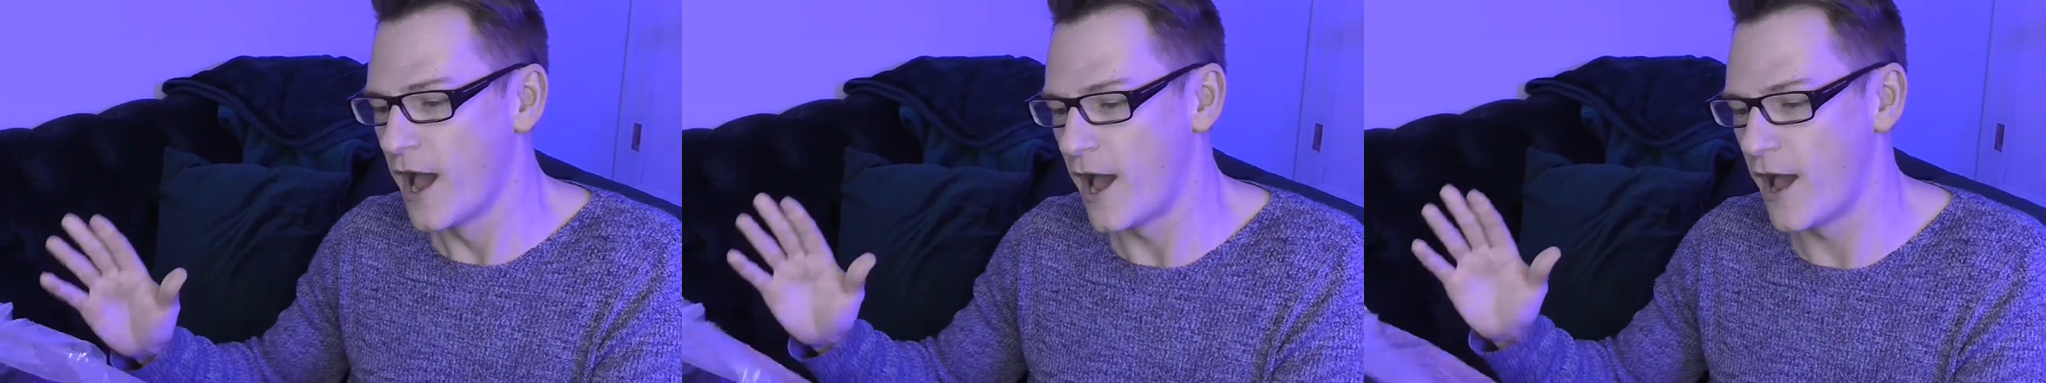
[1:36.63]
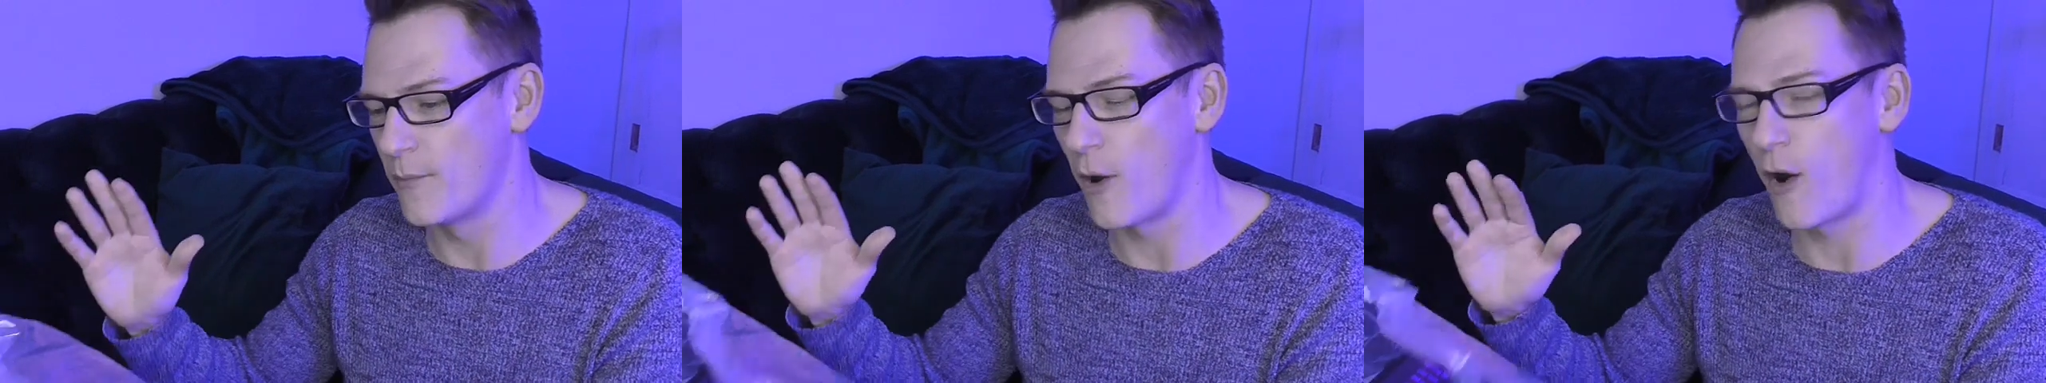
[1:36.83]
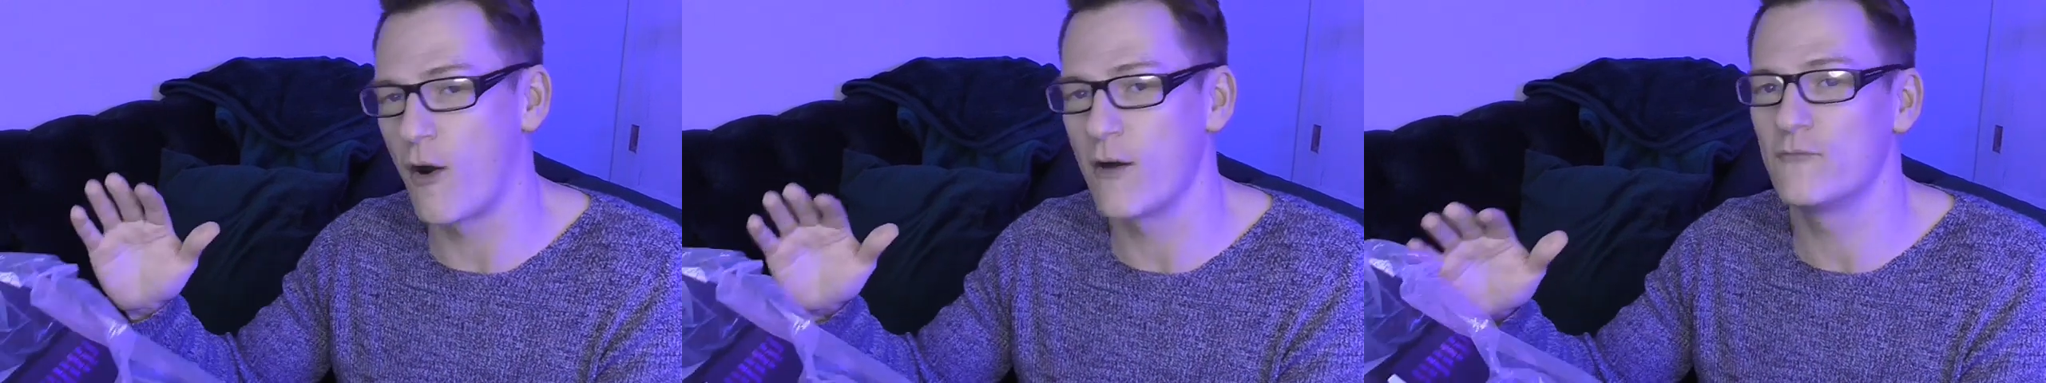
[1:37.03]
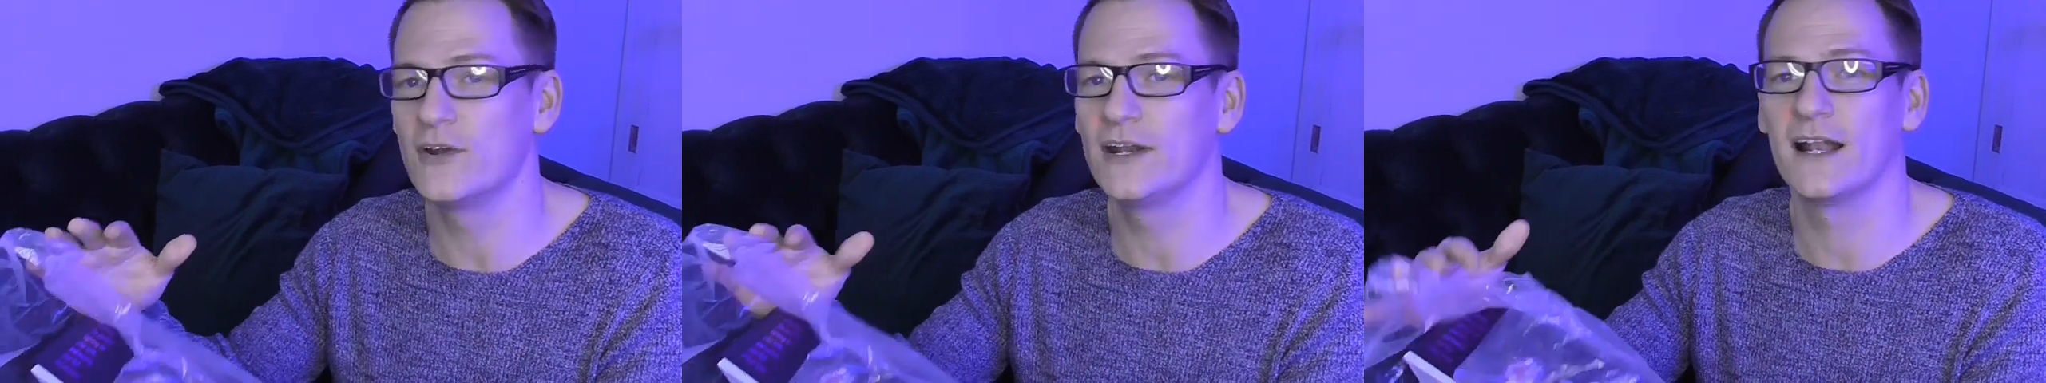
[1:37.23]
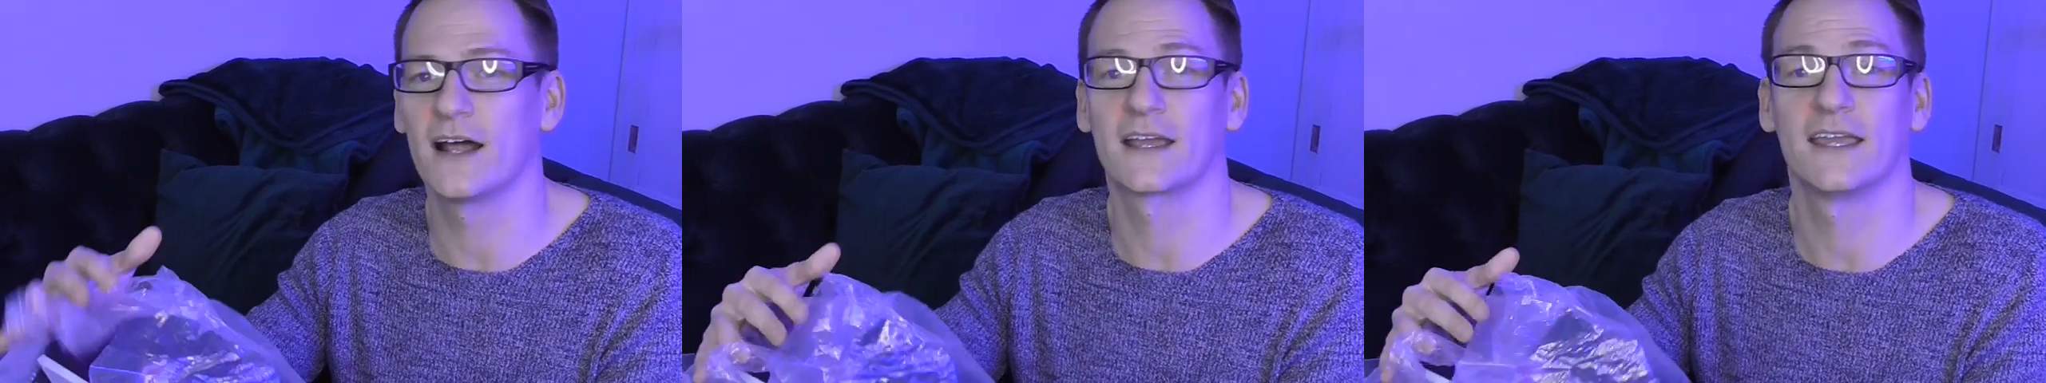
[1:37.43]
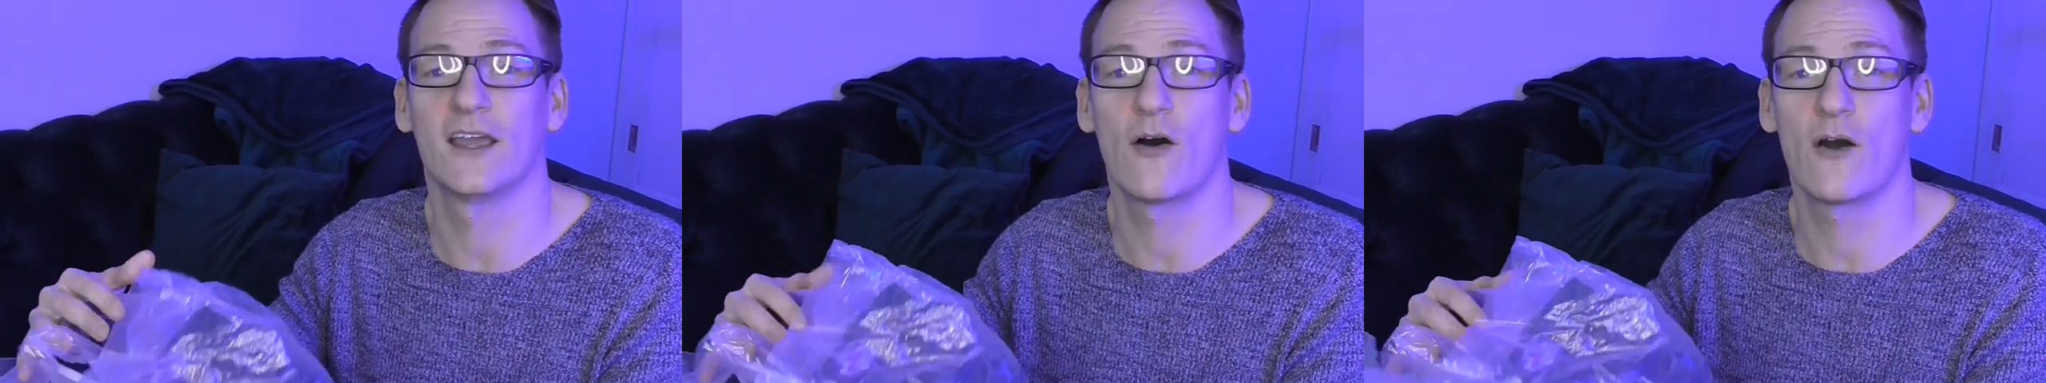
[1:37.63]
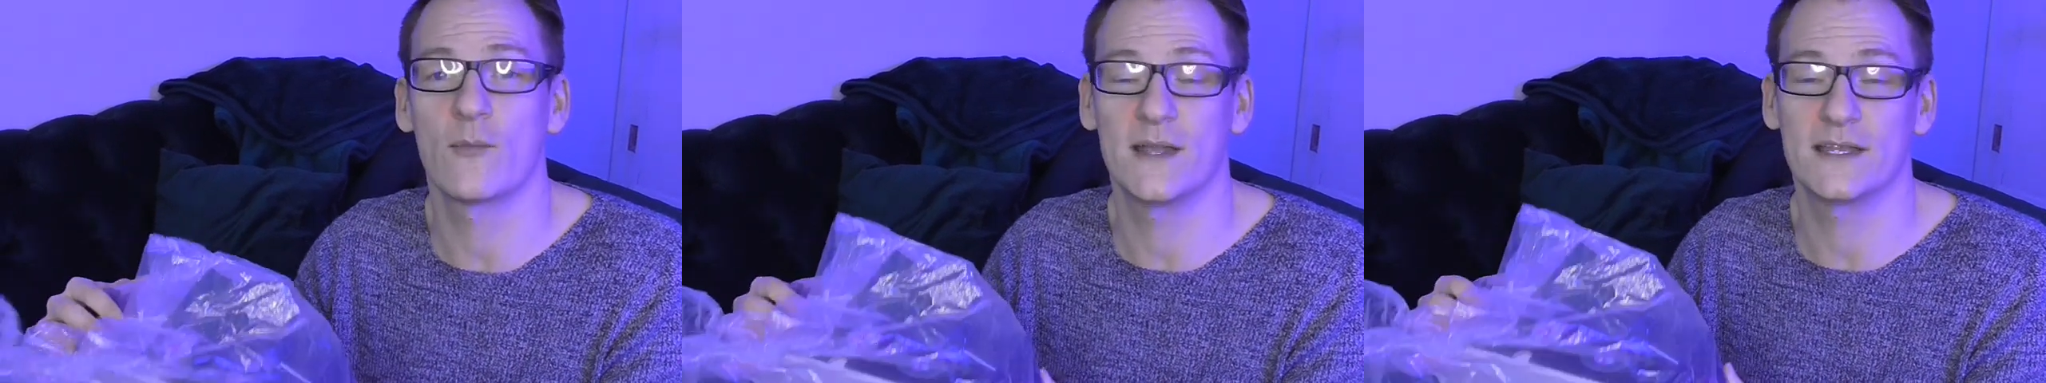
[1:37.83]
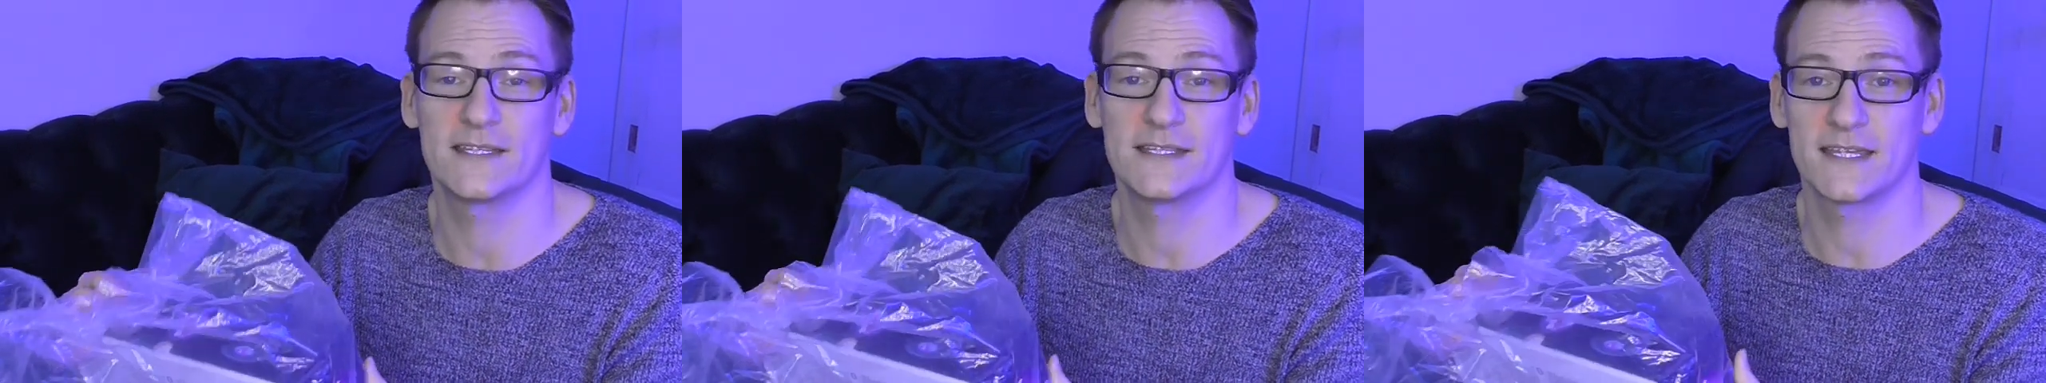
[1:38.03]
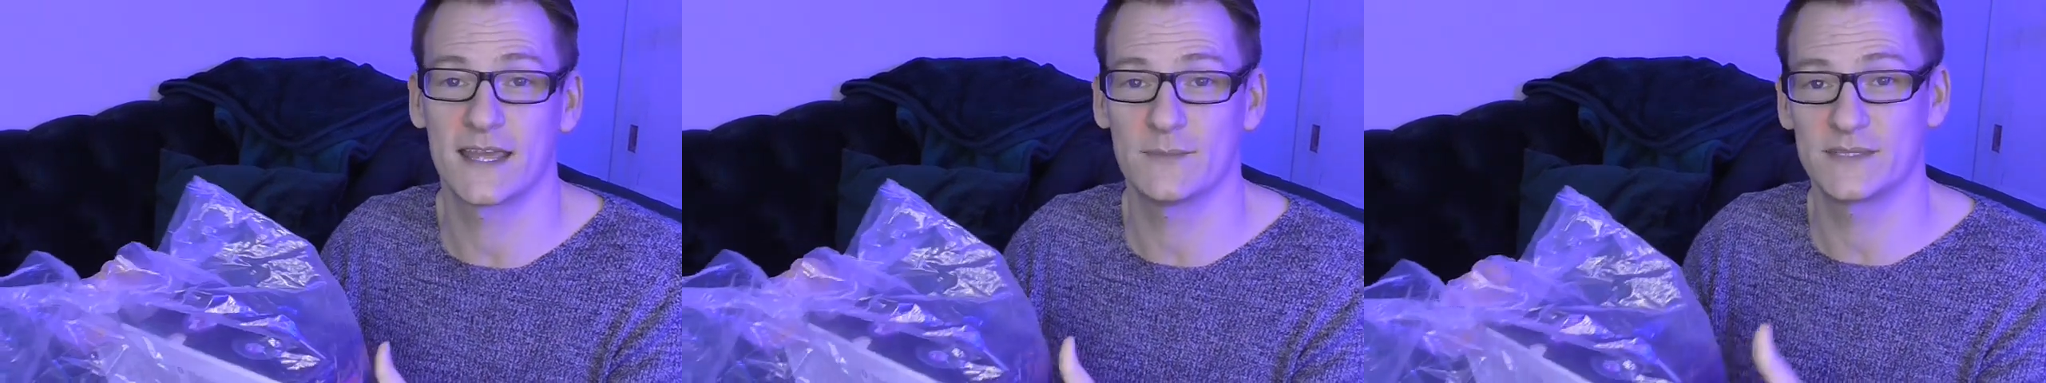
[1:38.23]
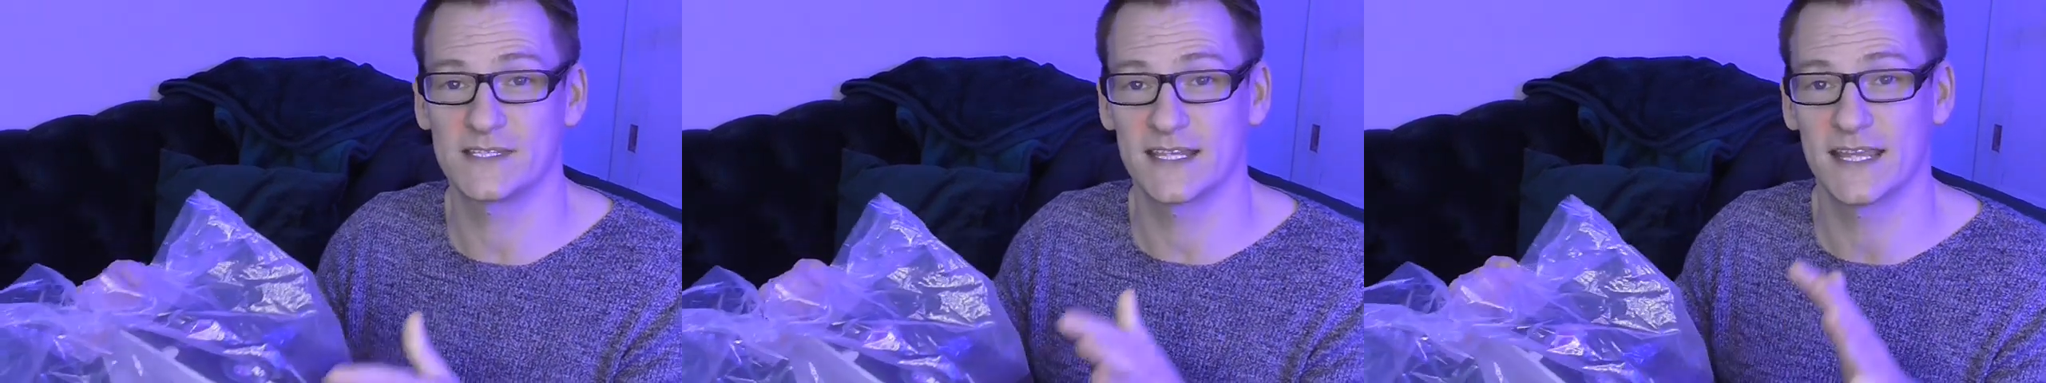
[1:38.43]
Um, I'm really lucky. I went to
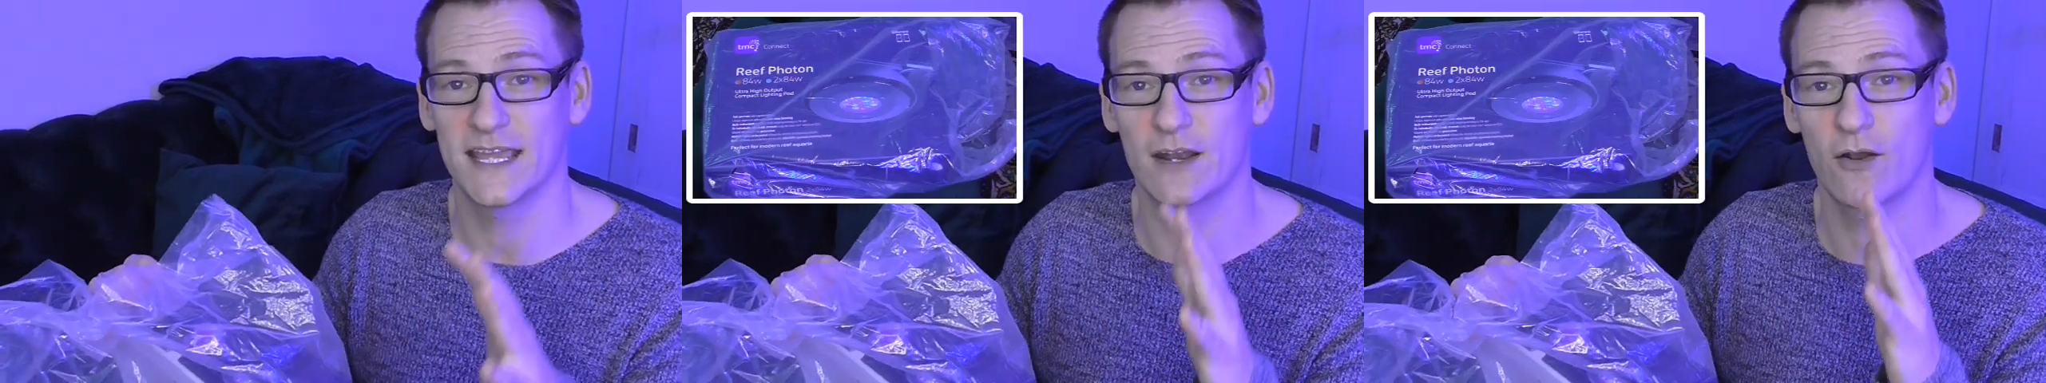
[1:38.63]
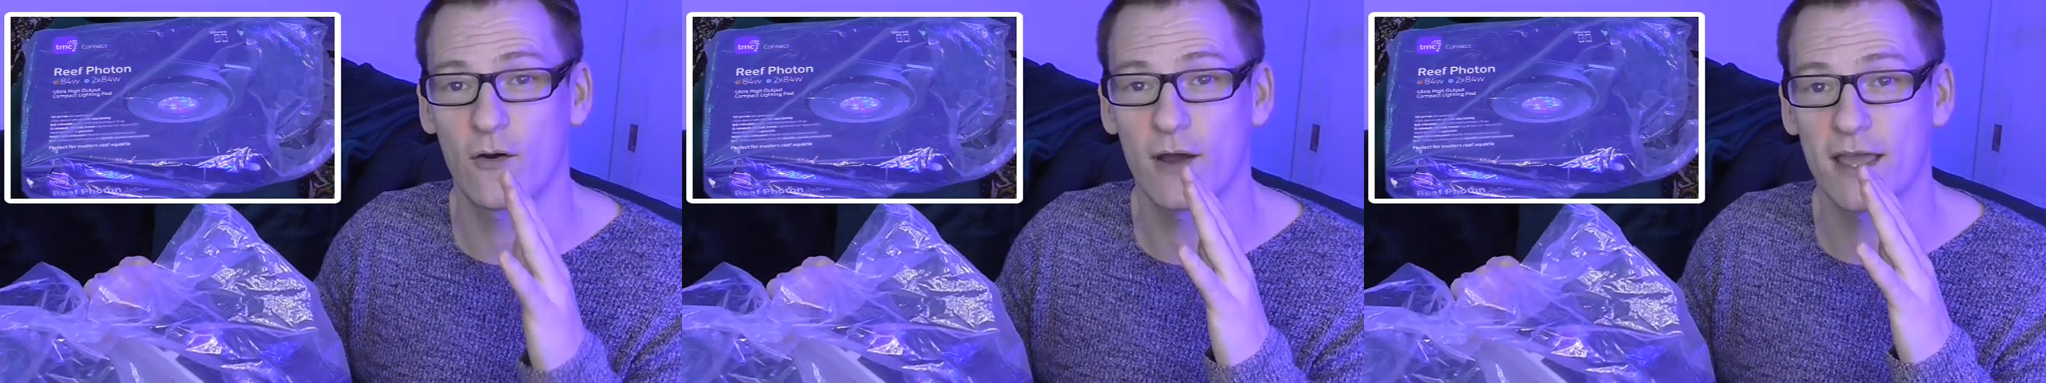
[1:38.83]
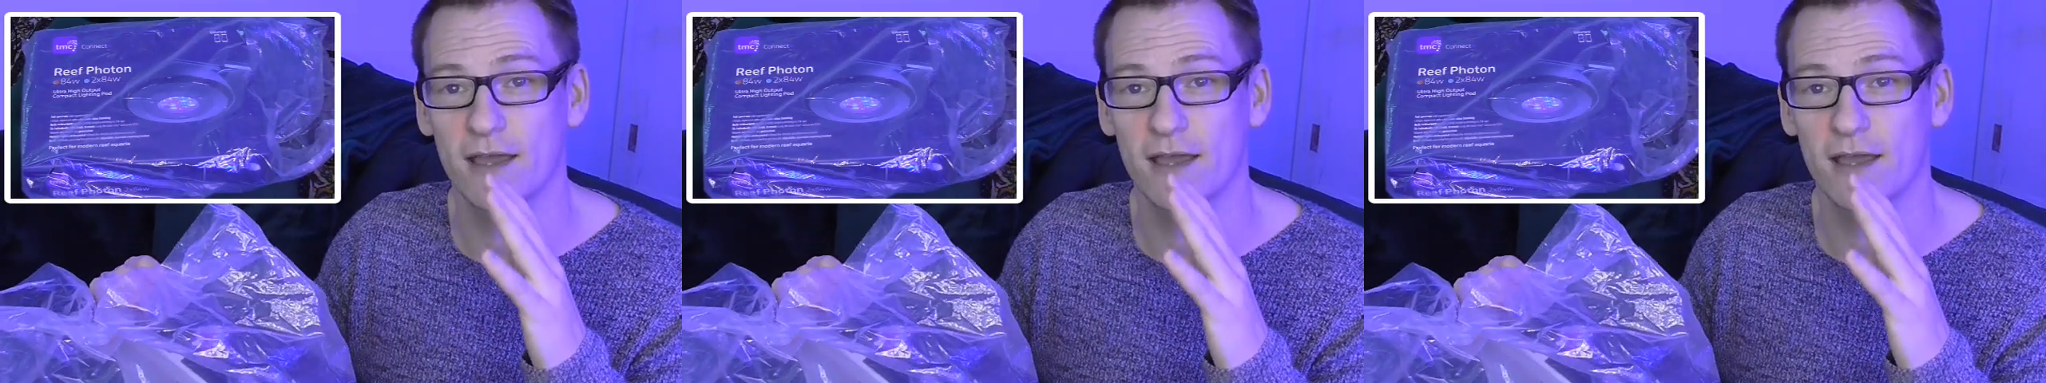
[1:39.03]
TMC and I